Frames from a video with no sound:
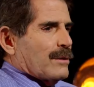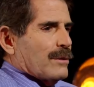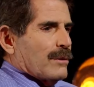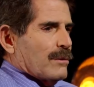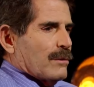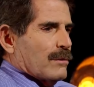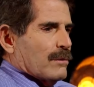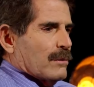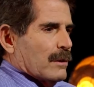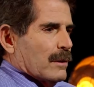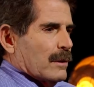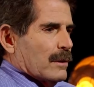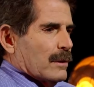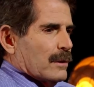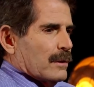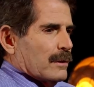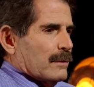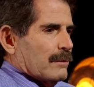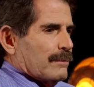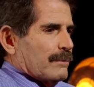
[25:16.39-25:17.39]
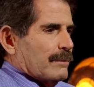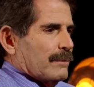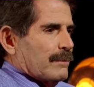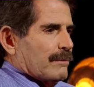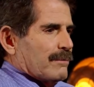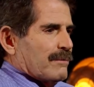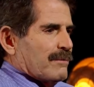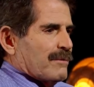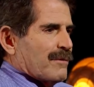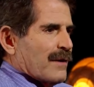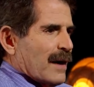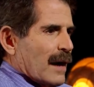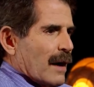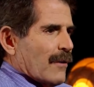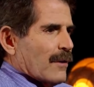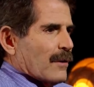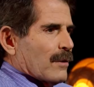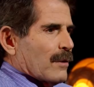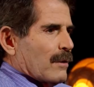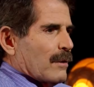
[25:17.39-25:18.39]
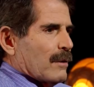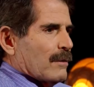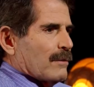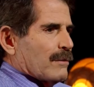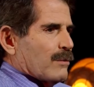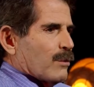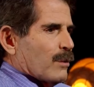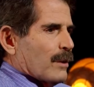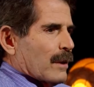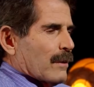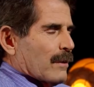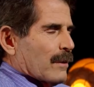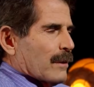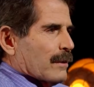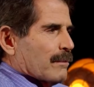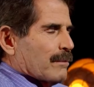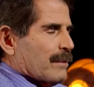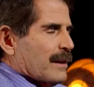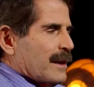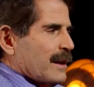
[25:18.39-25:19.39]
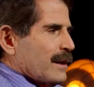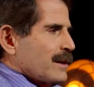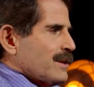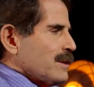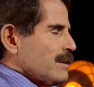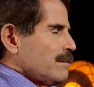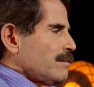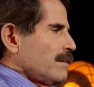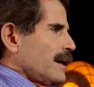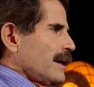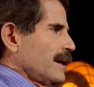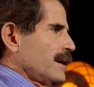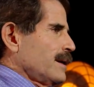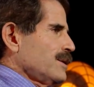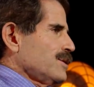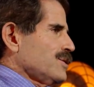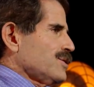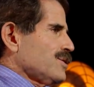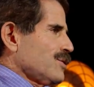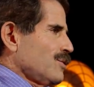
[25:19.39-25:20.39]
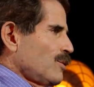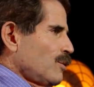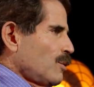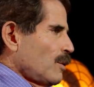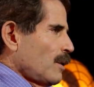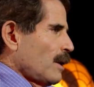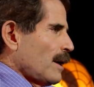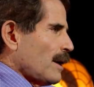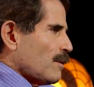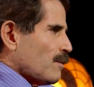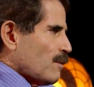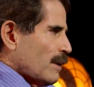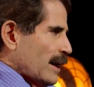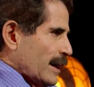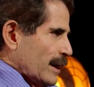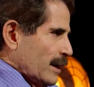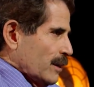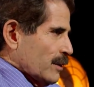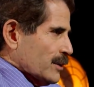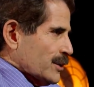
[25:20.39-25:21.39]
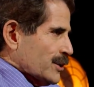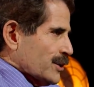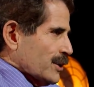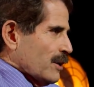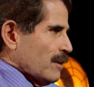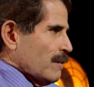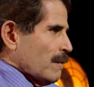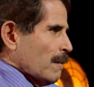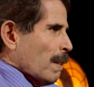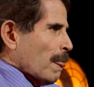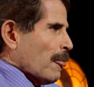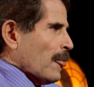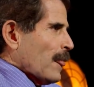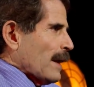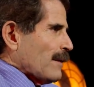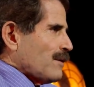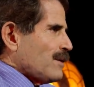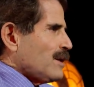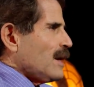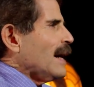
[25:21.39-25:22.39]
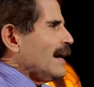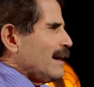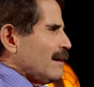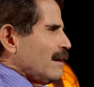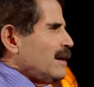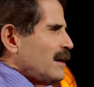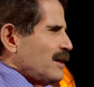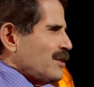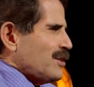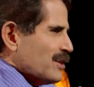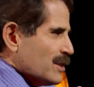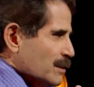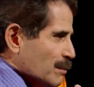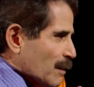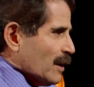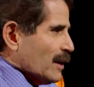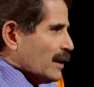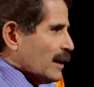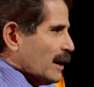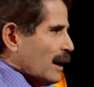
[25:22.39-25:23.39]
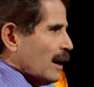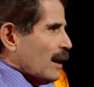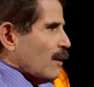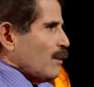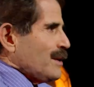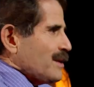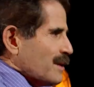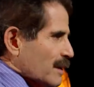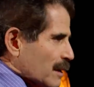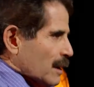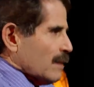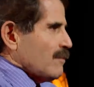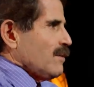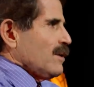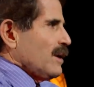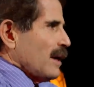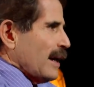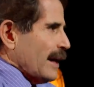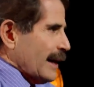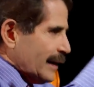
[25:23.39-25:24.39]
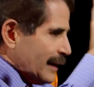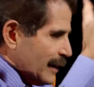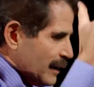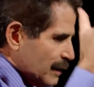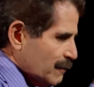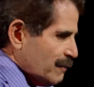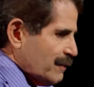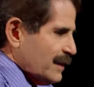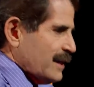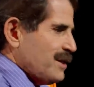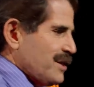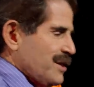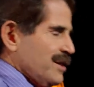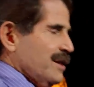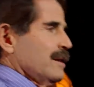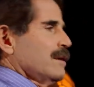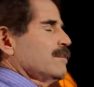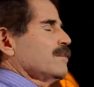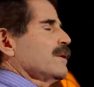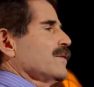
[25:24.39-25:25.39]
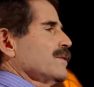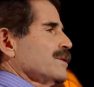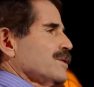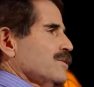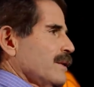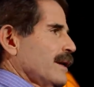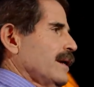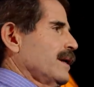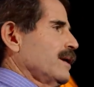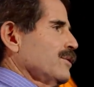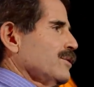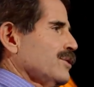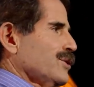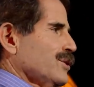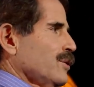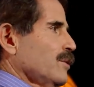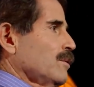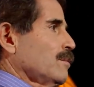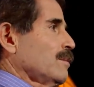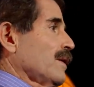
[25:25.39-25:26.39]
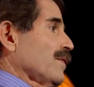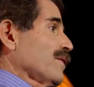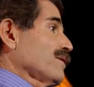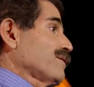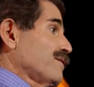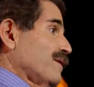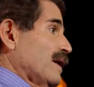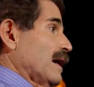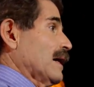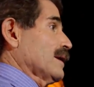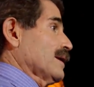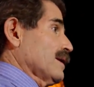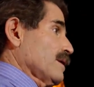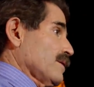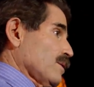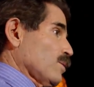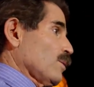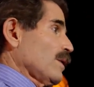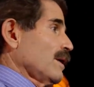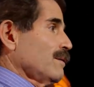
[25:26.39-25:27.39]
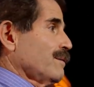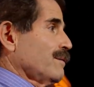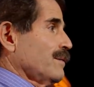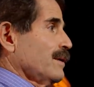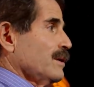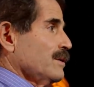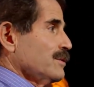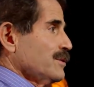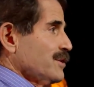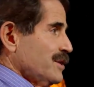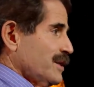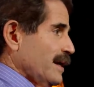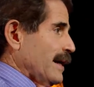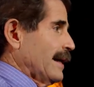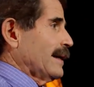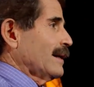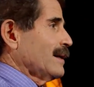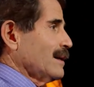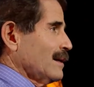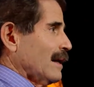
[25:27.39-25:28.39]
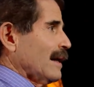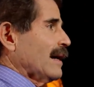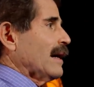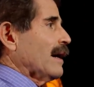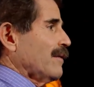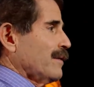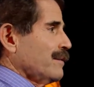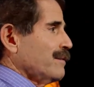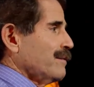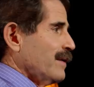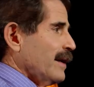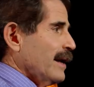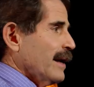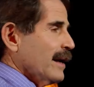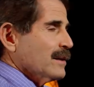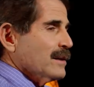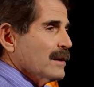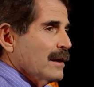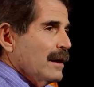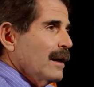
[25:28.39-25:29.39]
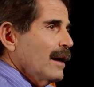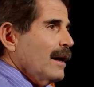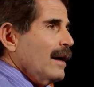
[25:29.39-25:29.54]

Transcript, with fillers: to a father of one of the kids at my kid's school, had a radio show. So I, he's a smart guy, went to Harvard. I can convince him on this radio show about the folly of the welfare state. I got the facts.